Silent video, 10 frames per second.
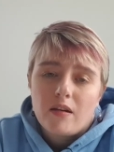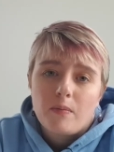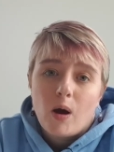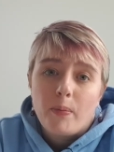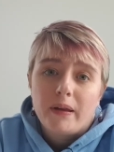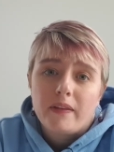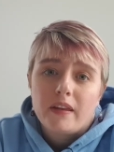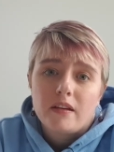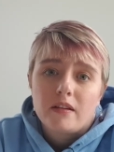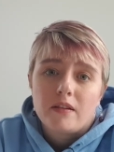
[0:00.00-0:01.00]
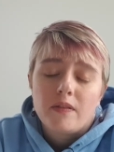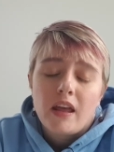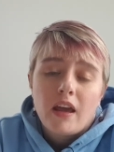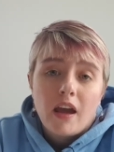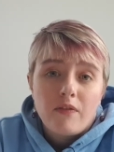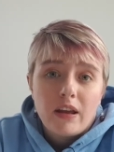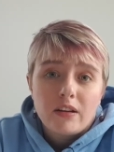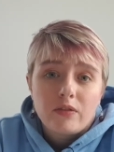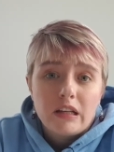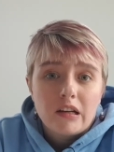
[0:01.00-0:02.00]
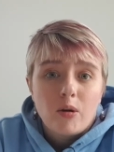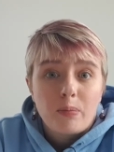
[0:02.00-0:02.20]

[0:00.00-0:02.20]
up at the event arena,